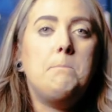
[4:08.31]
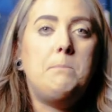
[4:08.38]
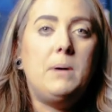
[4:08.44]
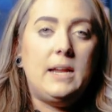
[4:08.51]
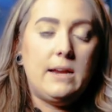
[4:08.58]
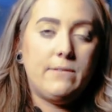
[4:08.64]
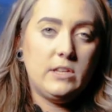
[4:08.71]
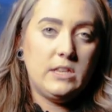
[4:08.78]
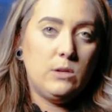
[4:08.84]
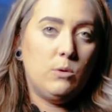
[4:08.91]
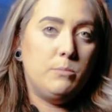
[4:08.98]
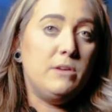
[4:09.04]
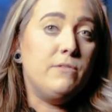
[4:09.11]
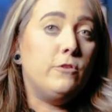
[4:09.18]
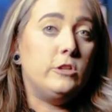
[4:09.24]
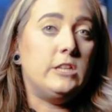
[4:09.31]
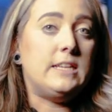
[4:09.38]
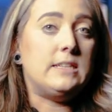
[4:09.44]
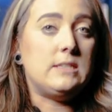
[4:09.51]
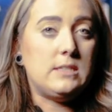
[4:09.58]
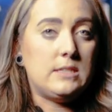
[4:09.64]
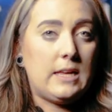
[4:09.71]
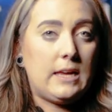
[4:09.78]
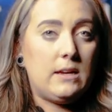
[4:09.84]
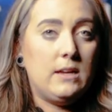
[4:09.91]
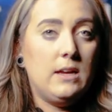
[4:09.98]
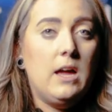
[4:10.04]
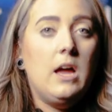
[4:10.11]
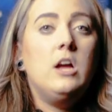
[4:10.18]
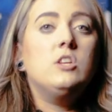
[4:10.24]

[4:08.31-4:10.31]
but everything will be fully in sync.